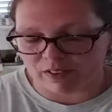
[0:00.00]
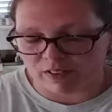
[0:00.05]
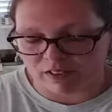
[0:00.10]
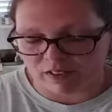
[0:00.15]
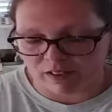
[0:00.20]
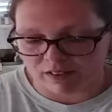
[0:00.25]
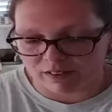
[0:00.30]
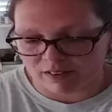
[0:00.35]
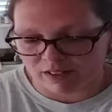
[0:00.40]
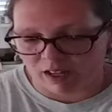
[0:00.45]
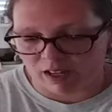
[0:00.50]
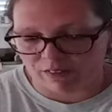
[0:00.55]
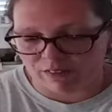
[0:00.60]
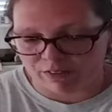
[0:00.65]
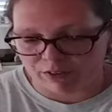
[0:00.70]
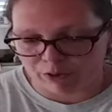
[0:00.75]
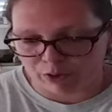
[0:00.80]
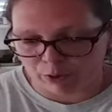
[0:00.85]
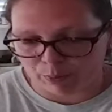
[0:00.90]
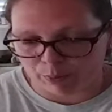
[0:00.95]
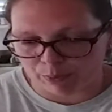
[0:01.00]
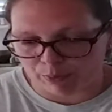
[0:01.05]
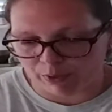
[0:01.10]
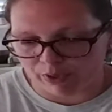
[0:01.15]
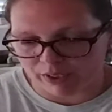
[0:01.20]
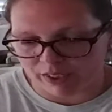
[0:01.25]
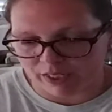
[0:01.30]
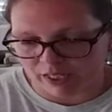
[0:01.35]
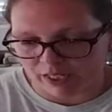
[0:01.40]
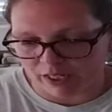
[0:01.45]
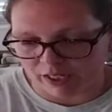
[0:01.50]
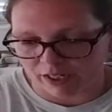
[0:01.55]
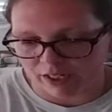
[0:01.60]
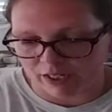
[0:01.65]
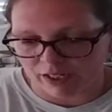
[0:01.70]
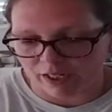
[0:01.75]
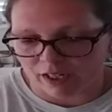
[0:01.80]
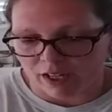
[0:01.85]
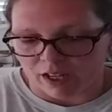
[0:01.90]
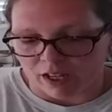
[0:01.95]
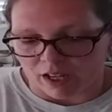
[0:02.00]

It doesn't have a scooper in there.